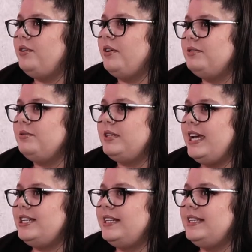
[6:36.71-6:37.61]

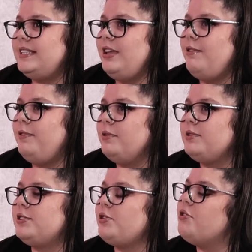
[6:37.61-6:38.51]
consultation is that you feel
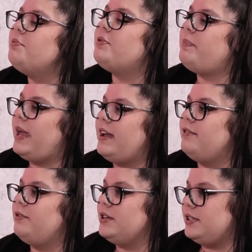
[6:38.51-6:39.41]
so prepared
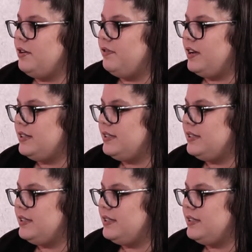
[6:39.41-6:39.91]
for a service.